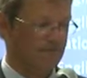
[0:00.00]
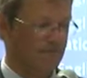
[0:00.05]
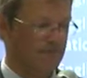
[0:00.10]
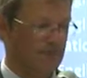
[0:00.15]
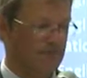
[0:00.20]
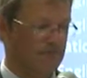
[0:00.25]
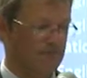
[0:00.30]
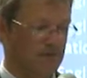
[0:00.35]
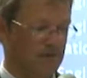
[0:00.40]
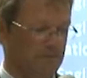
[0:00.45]

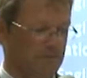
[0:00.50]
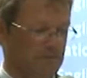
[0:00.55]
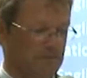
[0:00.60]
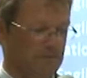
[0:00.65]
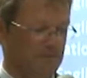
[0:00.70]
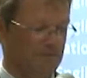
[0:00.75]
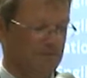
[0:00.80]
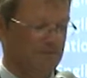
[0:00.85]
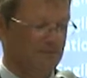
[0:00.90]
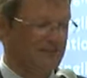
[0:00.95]
it beeps,
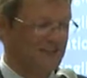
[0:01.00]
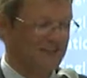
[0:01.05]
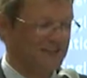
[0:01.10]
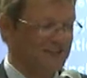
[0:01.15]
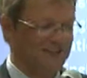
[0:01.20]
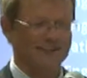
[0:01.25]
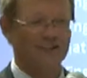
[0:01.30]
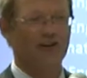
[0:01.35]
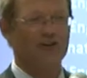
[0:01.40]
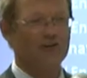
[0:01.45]

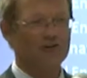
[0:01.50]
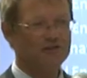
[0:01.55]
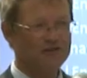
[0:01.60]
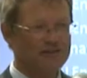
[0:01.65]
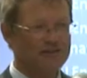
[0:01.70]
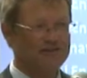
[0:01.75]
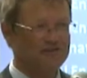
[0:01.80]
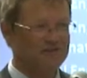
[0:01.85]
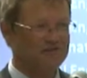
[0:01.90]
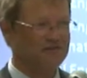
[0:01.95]
all
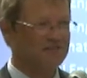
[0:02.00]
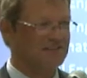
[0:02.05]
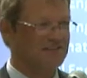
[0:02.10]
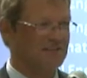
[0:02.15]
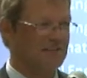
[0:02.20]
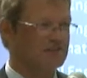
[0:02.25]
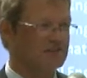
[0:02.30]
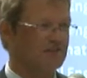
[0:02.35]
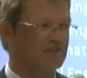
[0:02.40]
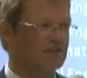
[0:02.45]
these different
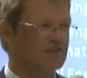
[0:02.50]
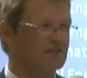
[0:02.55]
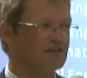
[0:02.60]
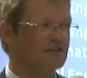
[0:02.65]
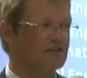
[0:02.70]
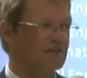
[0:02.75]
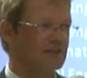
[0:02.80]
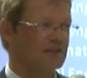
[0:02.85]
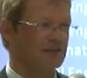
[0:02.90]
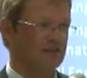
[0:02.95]
kinds of
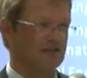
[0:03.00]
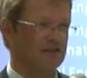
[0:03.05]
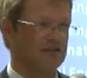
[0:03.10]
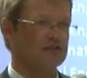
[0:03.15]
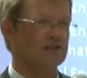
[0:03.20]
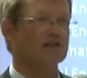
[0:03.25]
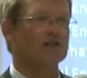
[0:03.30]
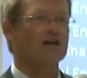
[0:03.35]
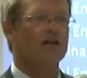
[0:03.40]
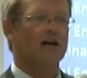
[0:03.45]
legal English